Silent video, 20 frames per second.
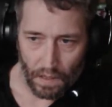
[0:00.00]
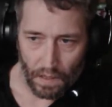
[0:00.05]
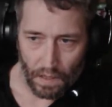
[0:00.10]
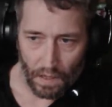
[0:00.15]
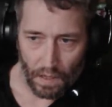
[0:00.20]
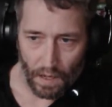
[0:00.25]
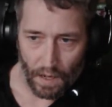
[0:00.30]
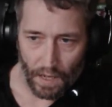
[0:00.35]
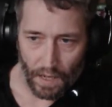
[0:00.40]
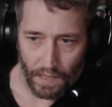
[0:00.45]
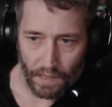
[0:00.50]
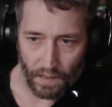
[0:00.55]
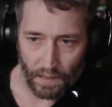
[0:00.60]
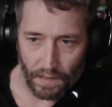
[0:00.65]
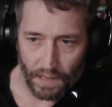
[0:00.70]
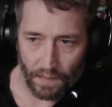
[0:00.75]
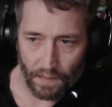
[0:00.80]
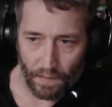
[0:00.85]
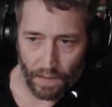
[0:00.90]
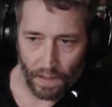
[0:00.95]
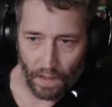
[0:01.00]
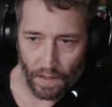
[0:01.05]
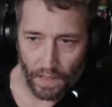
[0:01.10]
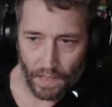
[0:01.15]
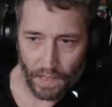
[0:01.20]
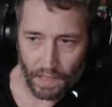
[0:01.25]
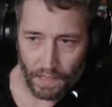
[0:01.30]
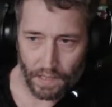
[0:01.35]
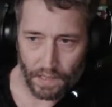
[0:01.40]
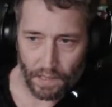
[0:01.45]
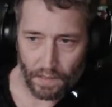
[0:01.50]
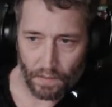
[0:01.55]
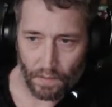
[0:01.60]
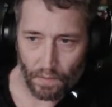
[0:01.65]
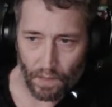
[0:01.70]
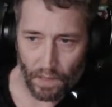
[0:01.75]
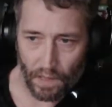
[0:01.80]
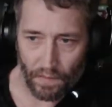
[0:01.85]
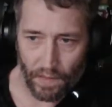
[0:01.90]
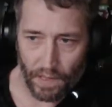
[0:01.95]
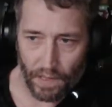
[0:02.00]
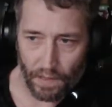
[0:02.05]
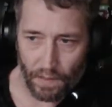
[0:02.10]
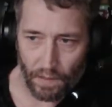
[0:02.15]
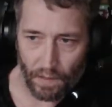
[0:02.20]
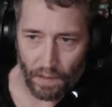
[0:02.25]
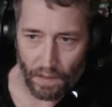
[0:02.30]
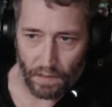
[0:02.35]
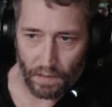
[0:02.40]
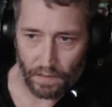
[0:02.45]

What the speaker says: Alright, so let's get rid of all this. We're going to redo it all.